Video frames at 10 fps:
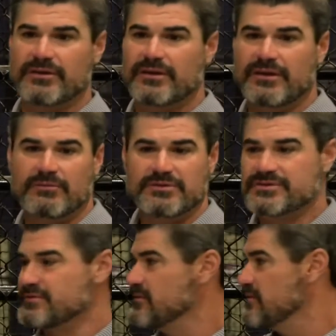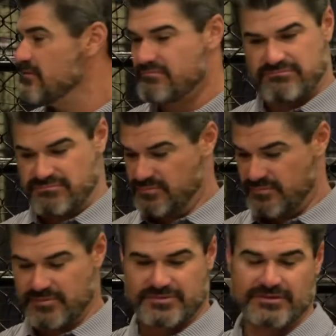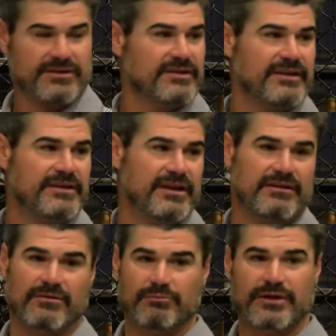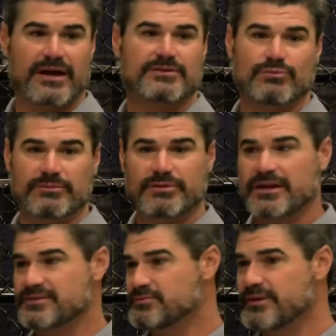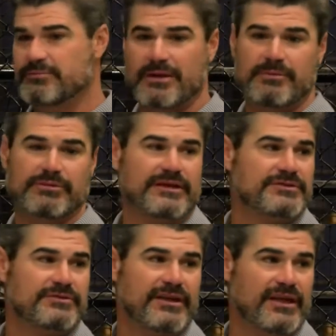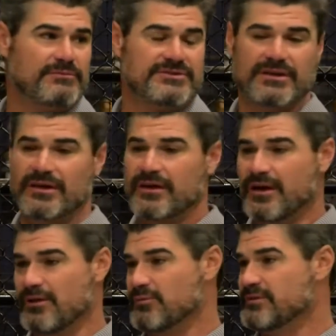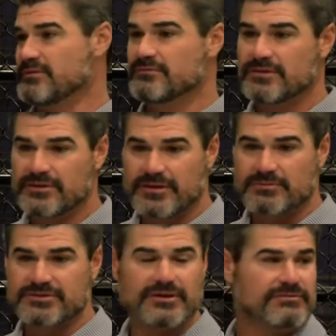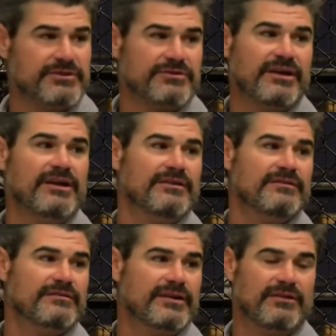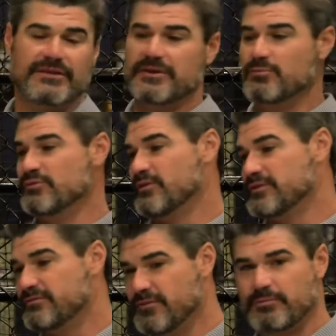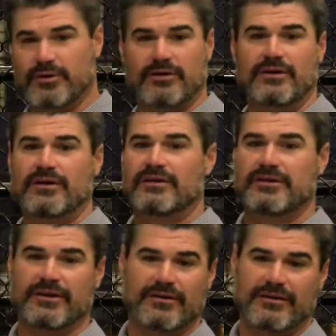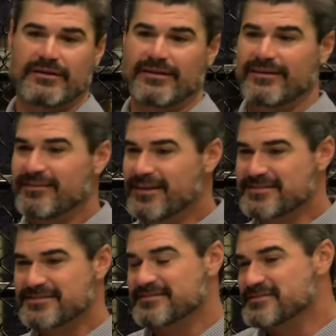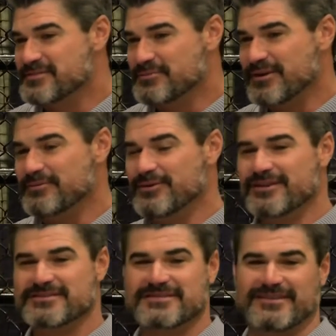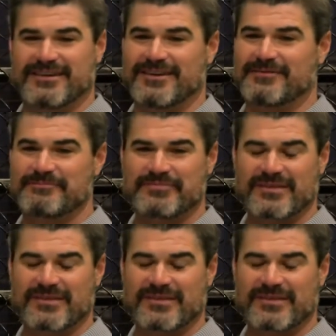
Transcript: But it was Little League. You had one practice week, maybe played 2 games, and when Little League was over, you're done. Then you move on to football. And that's just the way it was.